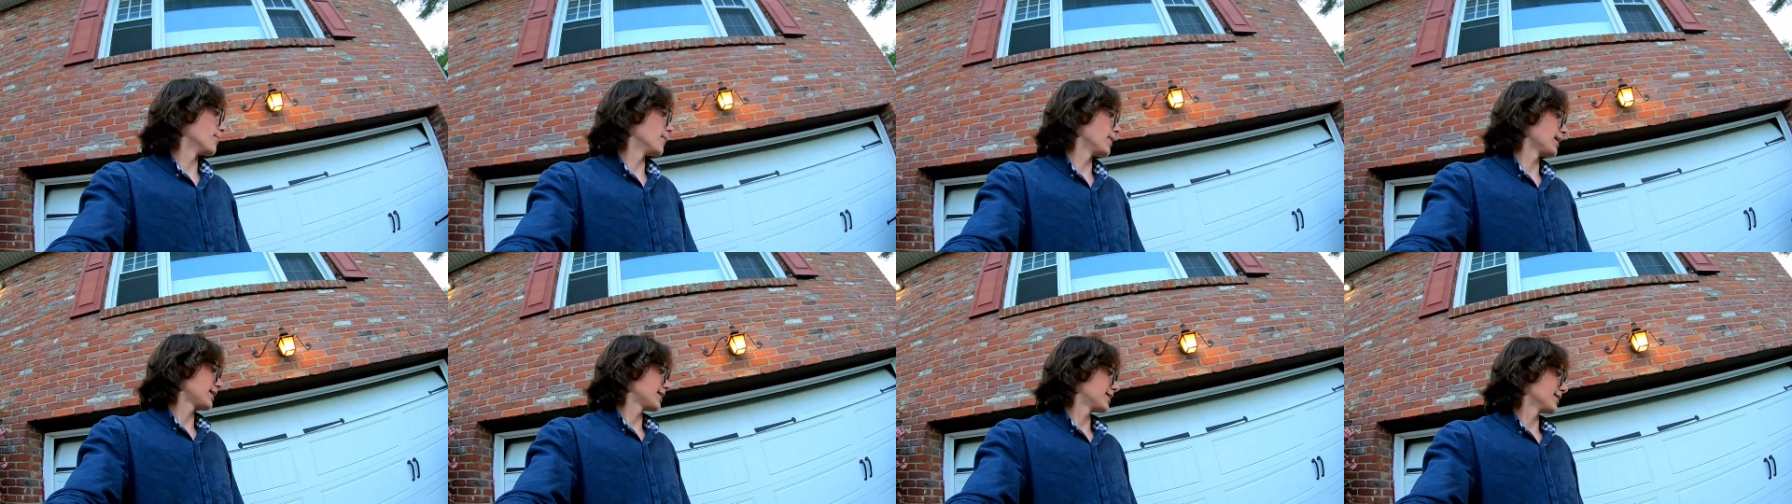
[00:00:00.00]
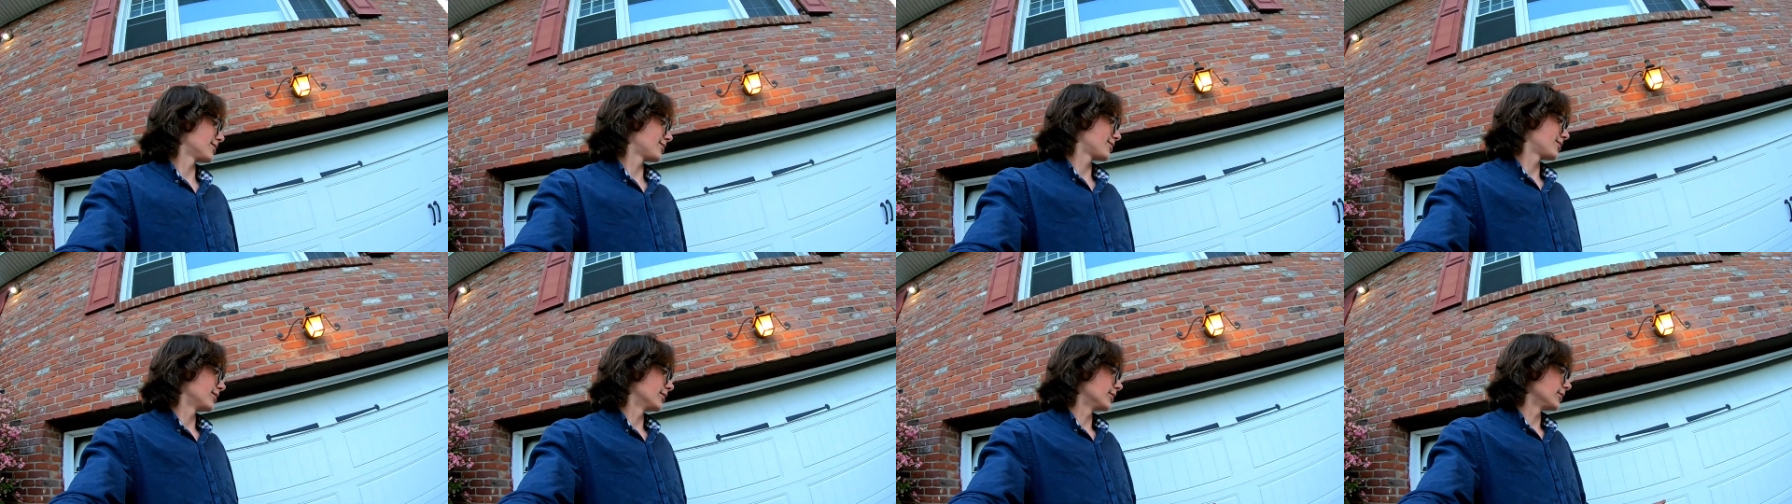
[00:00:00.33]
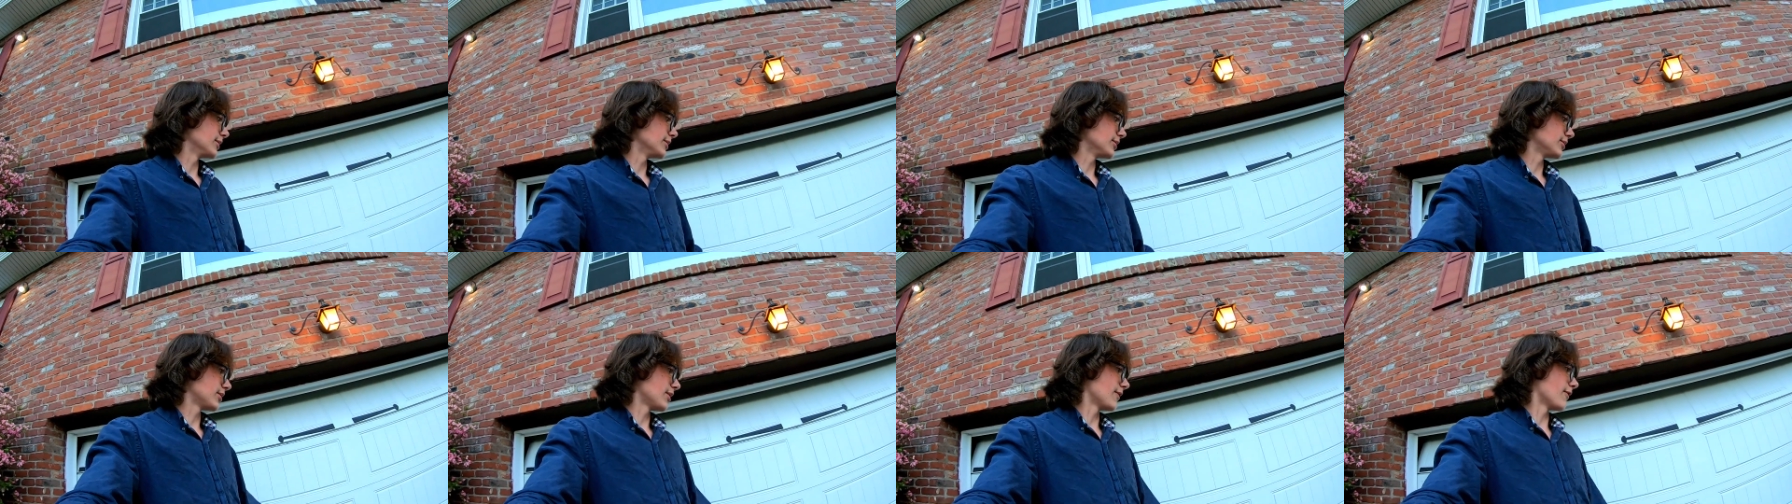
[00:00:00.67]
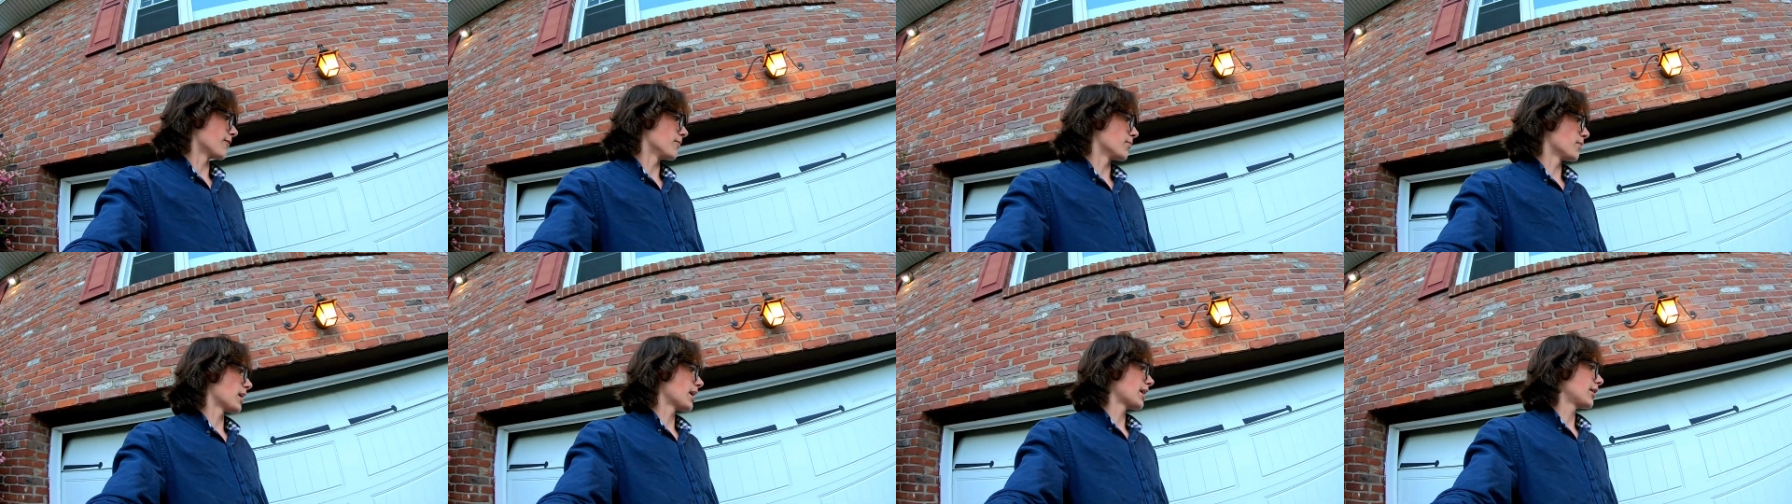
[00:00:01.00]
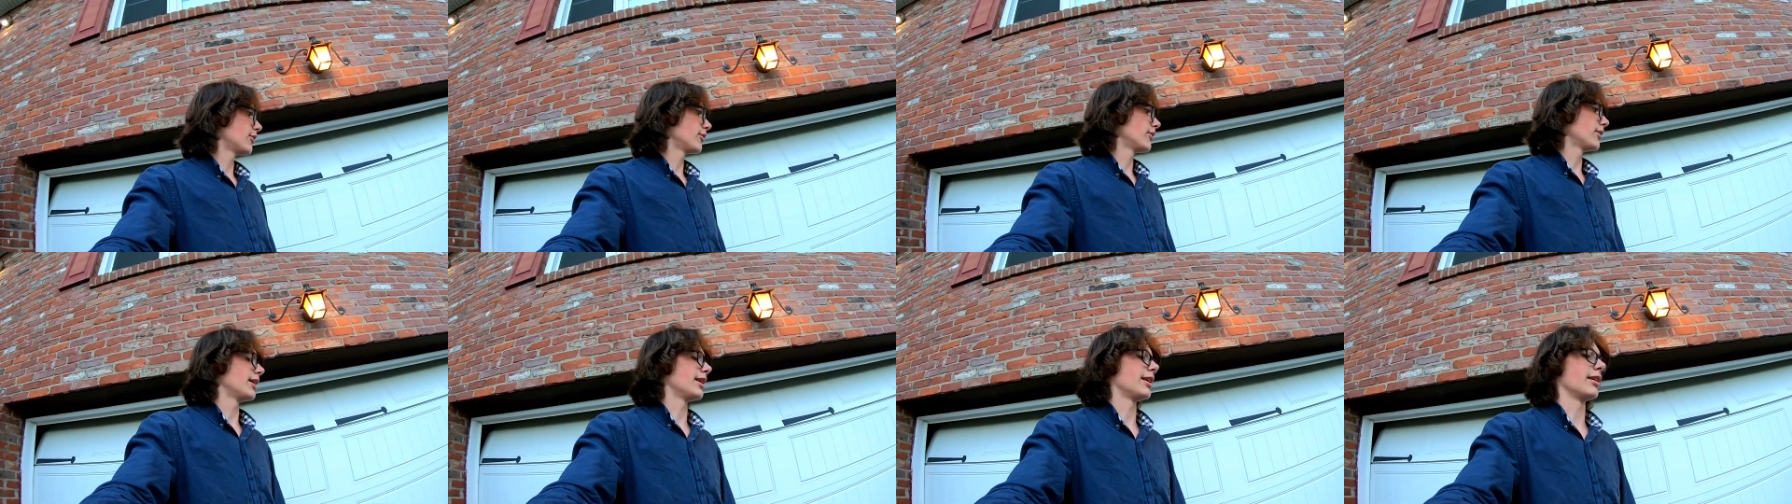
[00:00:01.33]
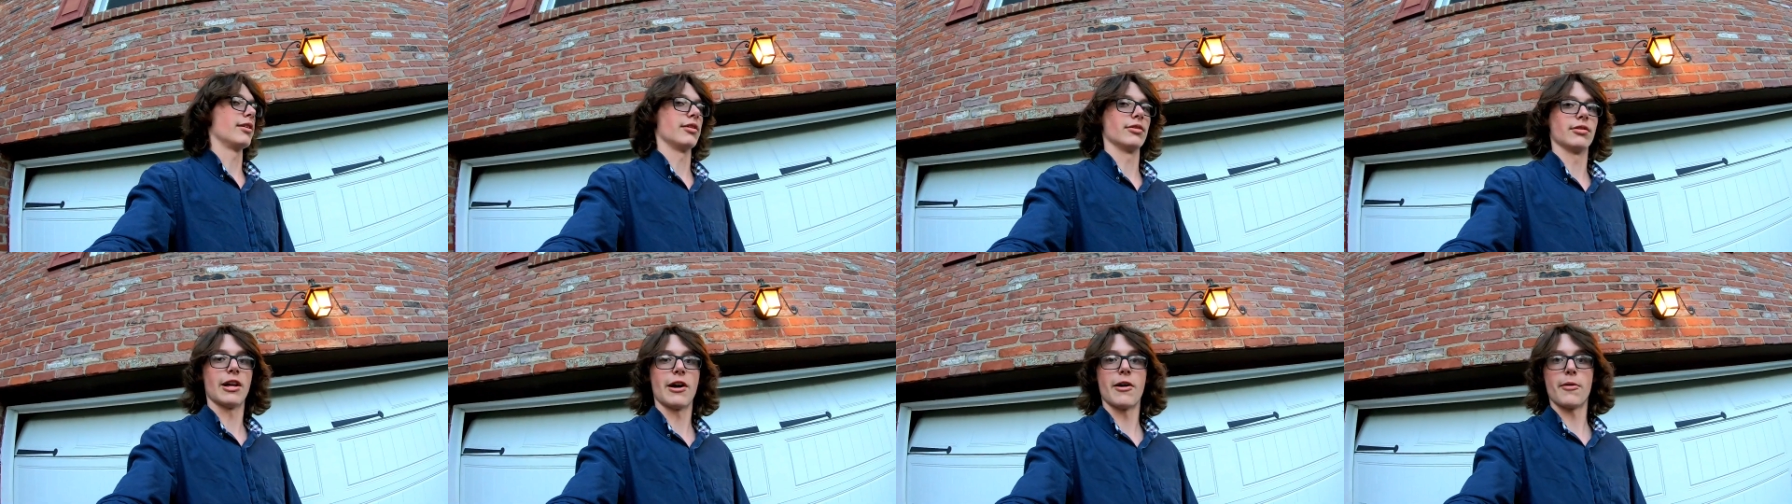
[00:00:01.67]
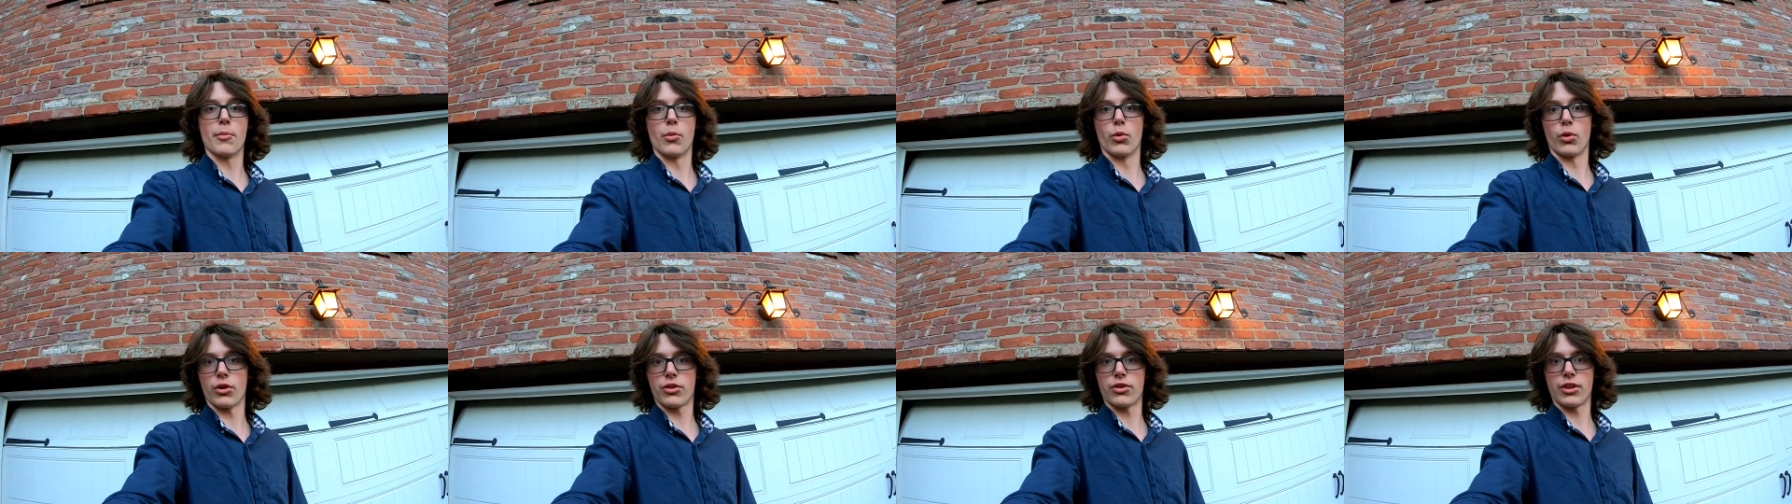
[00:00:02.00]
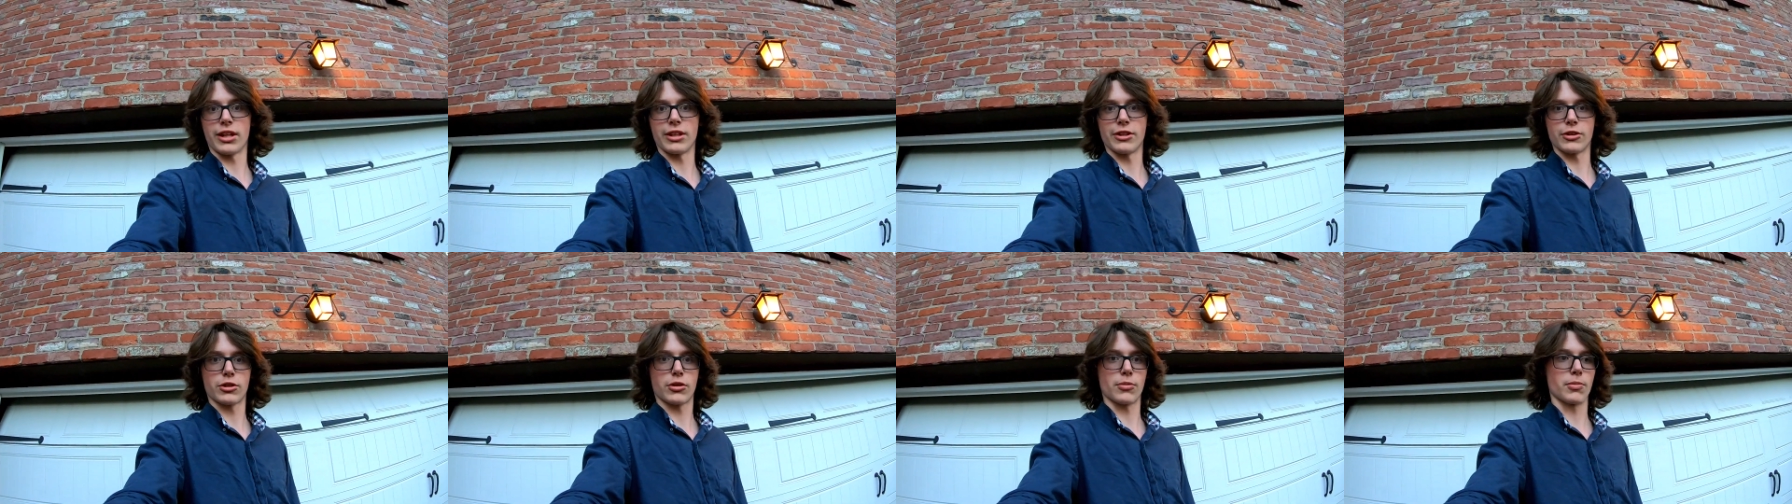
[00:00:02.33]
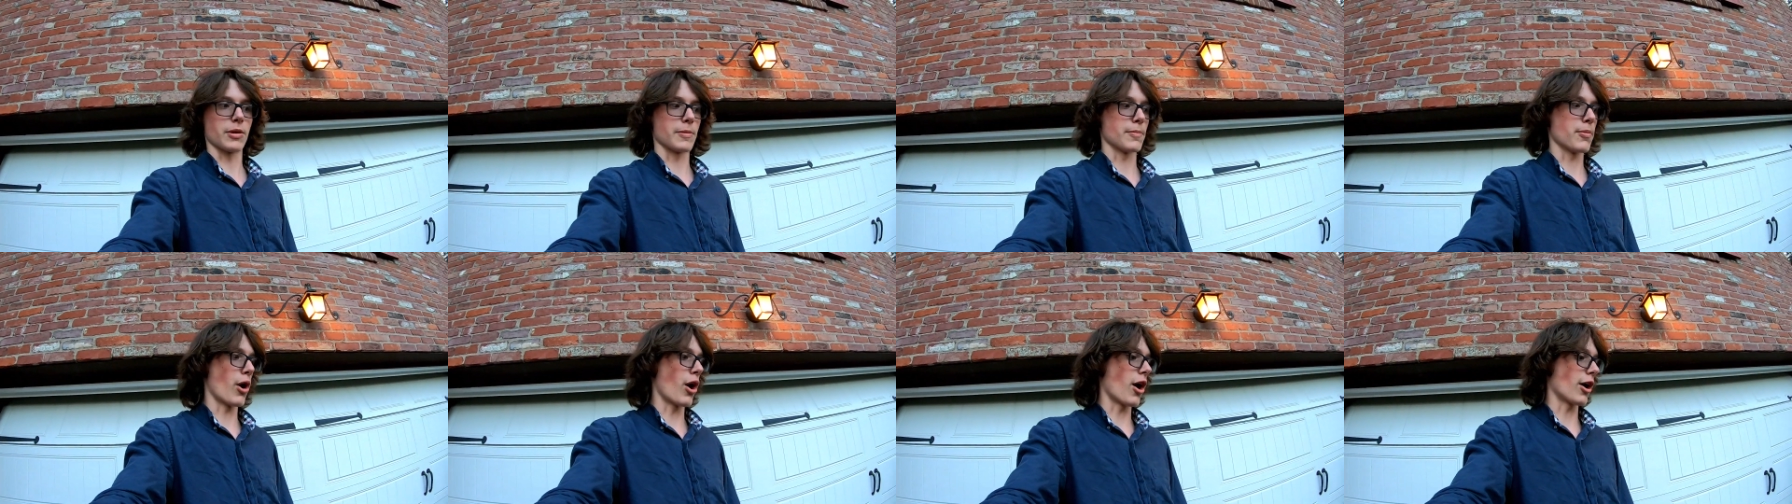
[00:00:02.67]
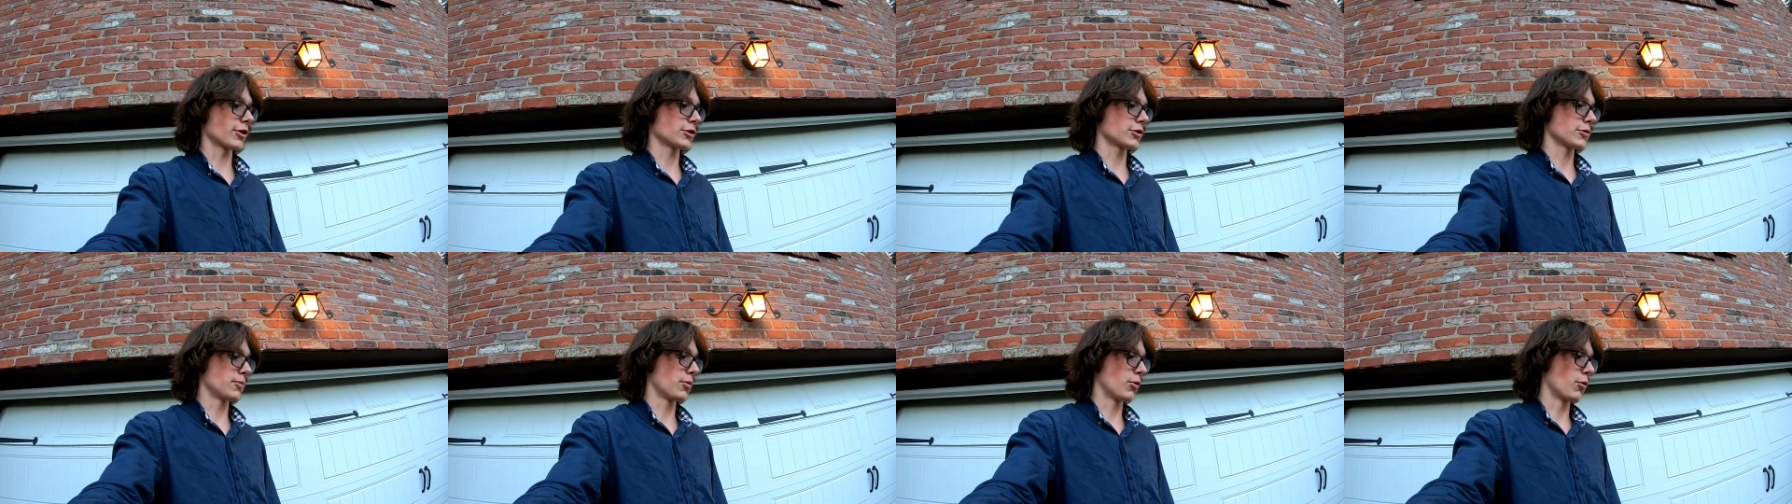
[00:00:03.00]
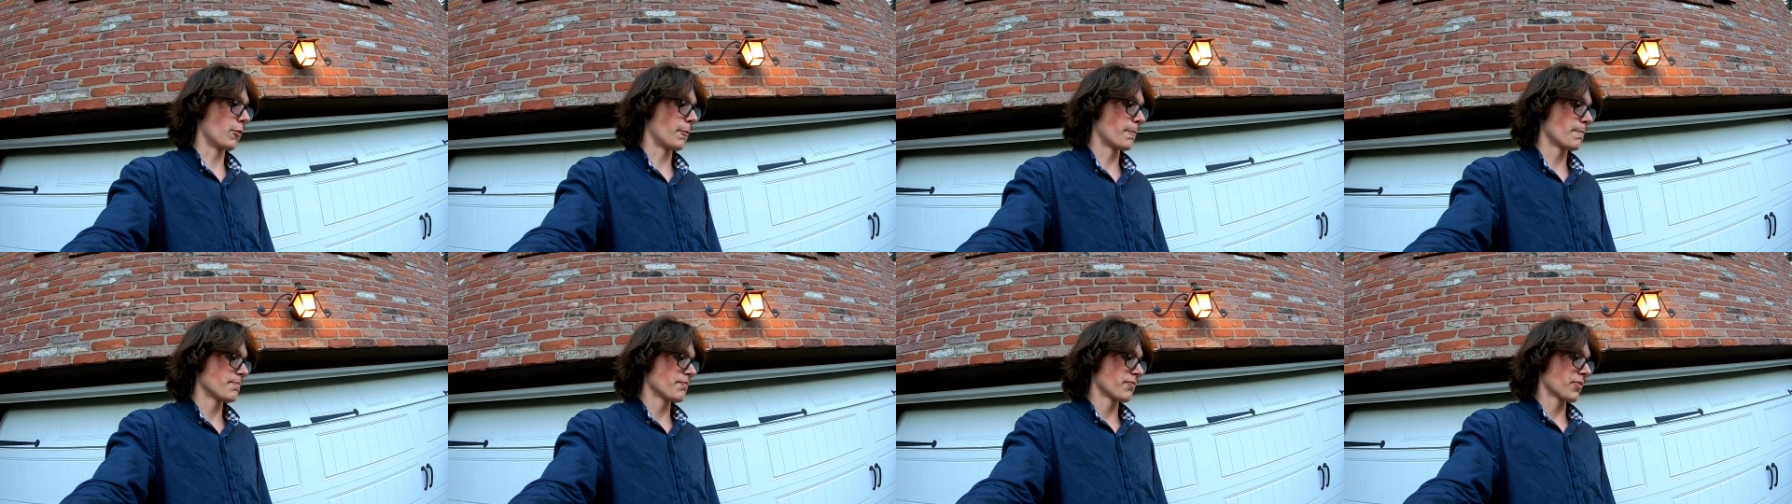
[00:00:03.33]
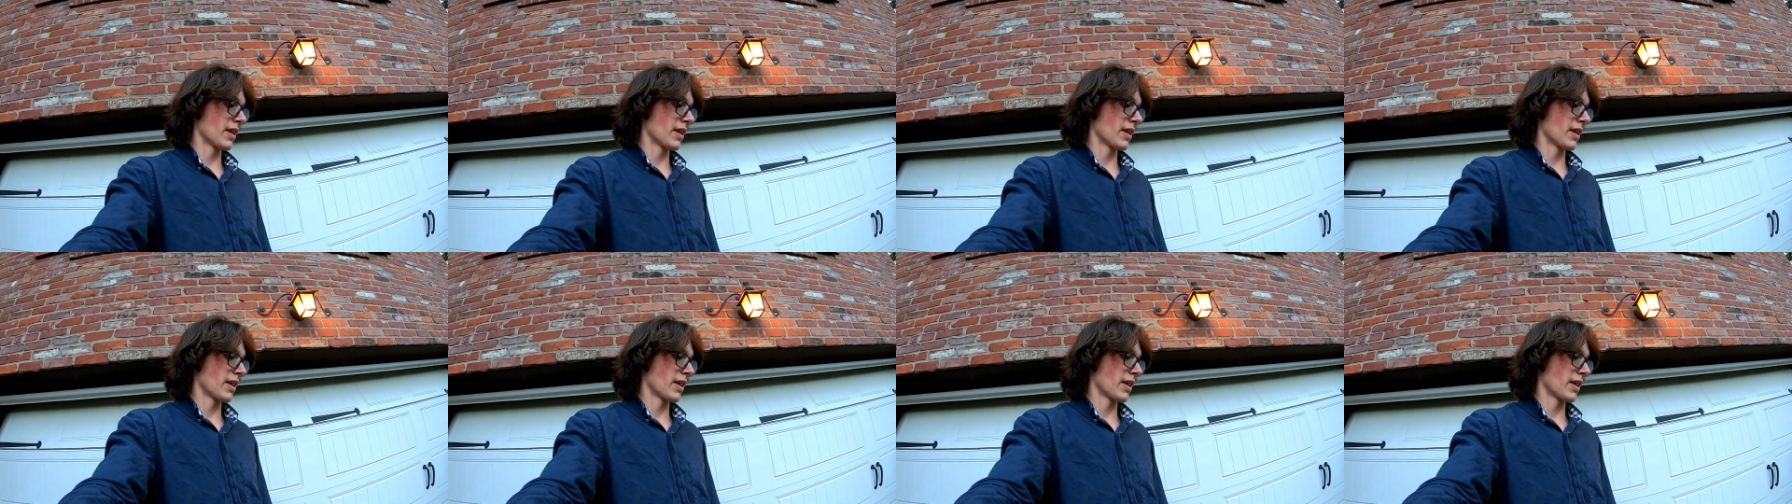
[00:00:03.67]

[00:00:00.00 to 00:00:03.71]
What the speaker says: make this series even better and allow more things to be possible.